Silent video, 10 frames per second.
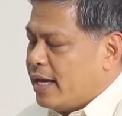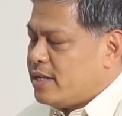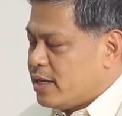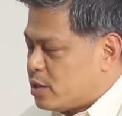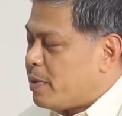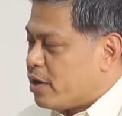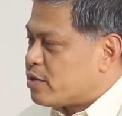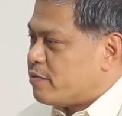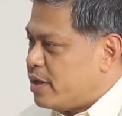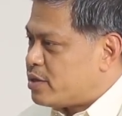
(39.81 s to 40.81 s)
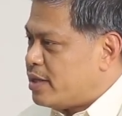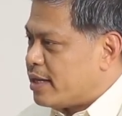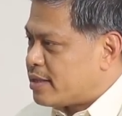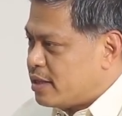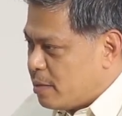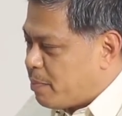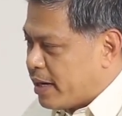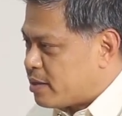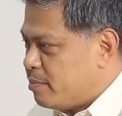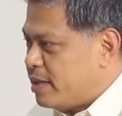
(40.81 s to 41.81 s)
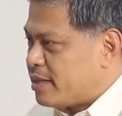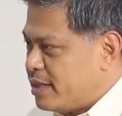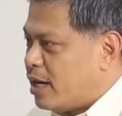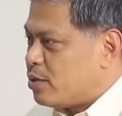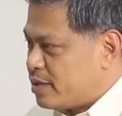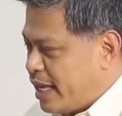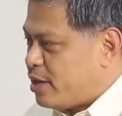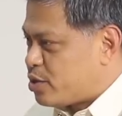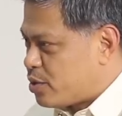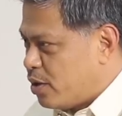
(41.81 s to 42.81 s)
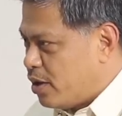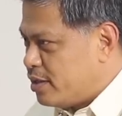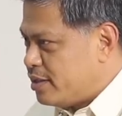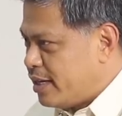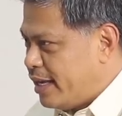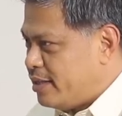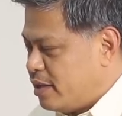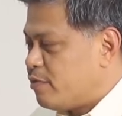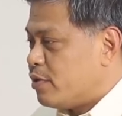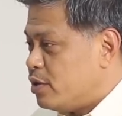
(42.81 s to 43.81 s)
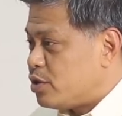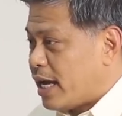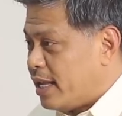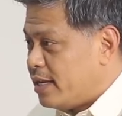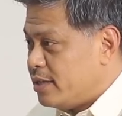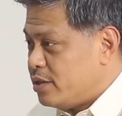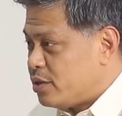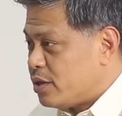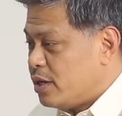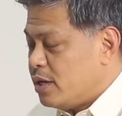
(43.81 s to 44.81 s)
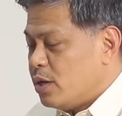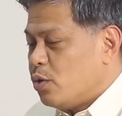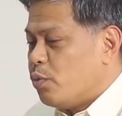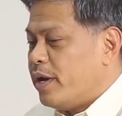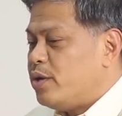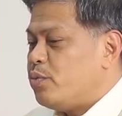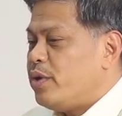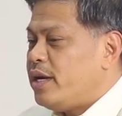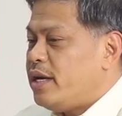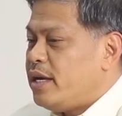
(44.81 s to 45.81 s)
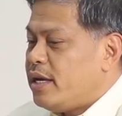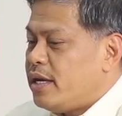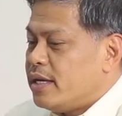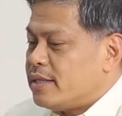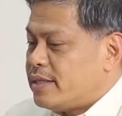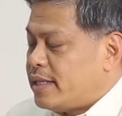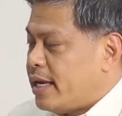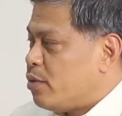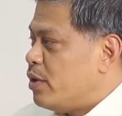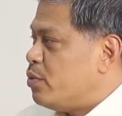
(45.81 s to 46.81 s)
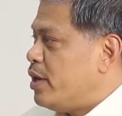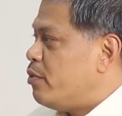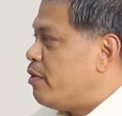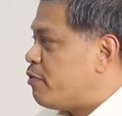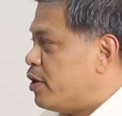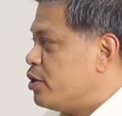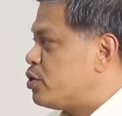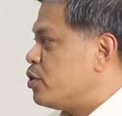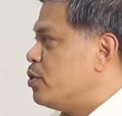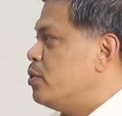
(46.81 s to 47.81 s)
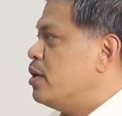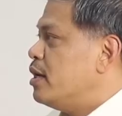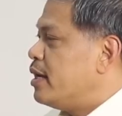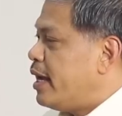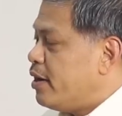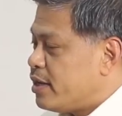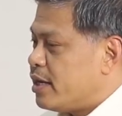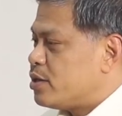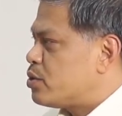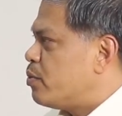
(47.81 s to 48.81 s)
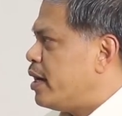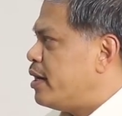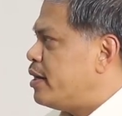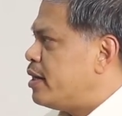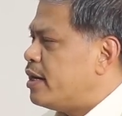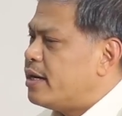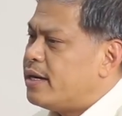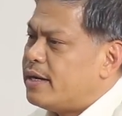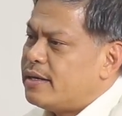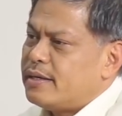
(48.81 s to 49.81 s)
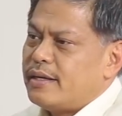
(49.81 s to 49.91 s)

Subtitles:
think it's because of this that the department now takes on a different challenge when we refer to areas where